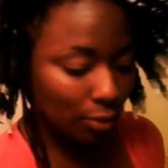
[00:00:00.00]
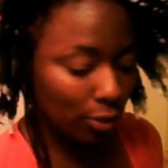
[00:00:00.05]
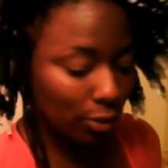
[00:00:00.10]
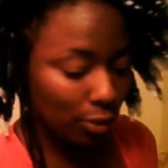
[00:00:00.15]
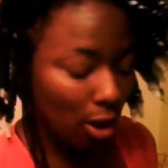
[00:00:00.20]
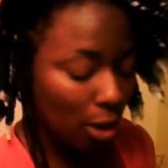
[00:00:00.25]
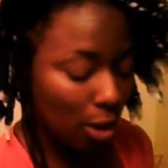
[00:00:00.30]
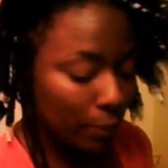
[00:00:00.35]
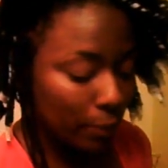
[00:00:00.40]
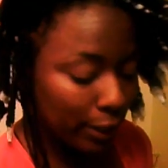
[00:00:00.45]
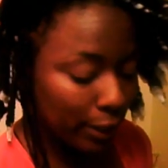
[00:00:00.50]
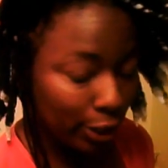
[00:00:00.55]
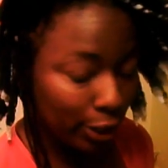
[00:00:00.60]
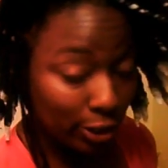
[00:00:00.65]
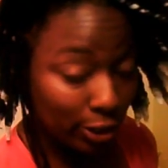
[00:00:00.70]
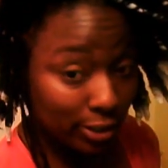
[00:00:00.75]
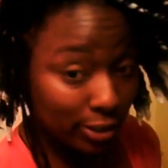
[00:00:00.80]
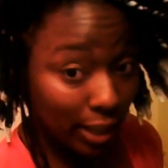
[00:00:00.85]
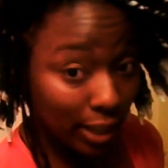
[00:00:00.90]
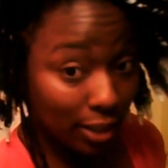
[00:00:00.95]
for all my
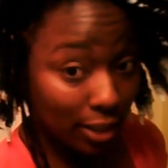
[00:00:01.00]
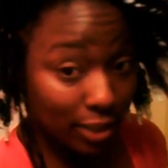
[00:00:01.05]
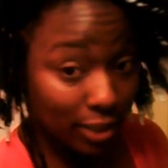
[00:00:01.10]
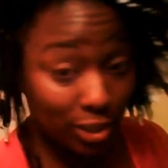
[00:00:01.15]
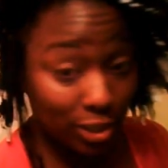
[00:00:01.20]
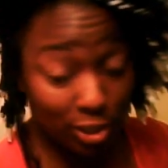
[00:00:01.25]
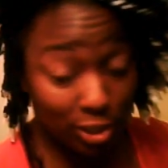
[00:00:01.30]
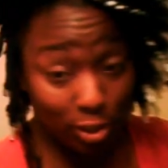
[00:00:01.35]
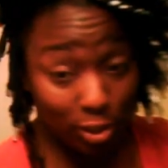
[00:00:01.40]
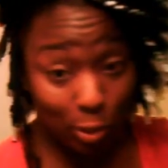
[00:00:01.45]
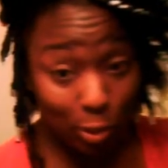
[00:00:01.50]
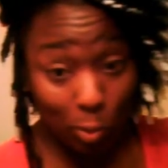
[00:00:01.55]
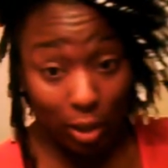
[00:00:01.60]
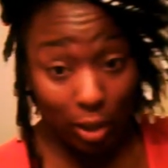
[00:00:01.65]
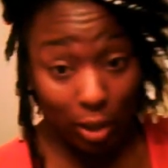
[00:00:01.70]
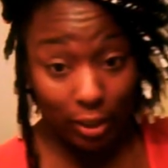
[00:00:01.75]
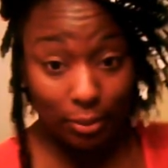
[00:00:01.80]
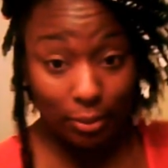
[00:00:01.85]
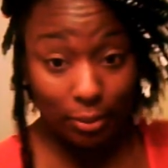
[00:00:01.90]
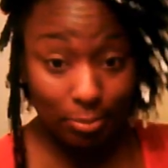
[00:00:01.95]
curl styles, I just use
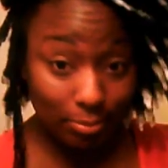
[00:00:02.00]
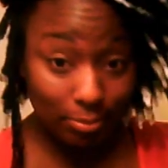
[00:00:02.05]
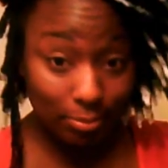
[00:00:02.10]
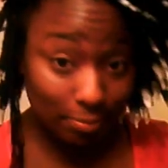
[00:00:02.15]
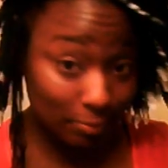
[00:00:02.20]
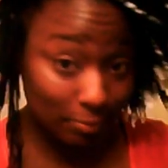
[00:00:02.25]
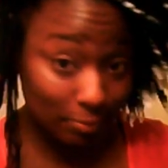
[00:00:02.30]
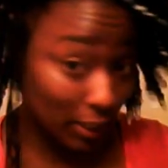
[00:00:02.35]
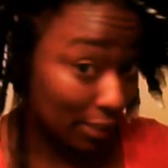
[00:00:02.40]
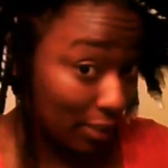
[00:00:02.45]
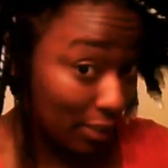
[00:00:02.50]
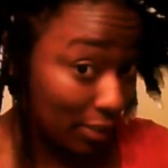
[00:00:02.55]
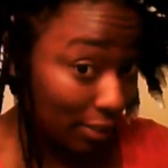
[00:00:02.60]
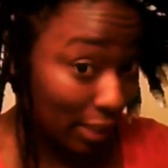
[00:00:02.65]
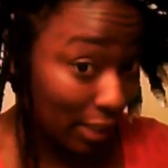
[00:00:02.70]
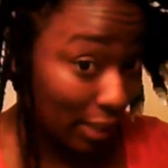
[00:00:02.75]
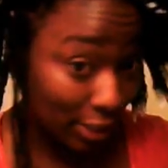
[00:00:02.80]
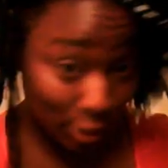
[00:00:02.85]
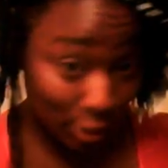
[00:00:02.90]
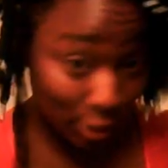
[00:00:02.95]
water, and
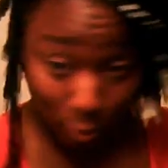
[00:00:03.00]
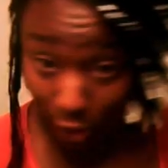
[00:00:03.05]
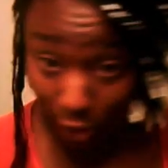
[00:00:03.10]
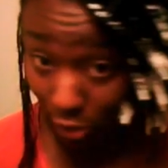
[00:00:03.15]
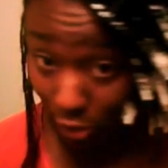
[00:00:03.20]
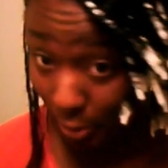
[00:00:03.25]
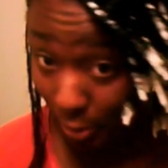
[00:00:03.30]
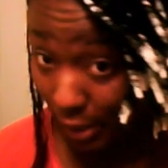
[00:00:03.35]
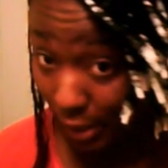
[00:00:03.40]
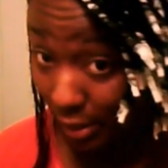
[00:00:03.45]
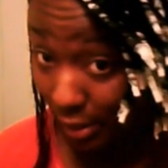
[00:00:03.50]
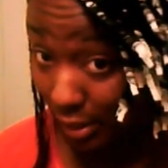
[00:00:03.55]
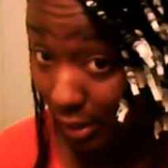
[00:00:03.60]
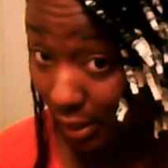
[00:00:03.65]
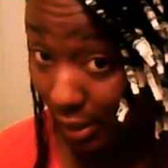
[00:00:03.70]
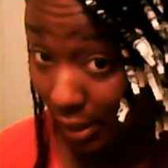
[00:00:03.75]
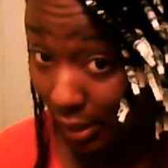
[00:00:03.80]
then that just works for me.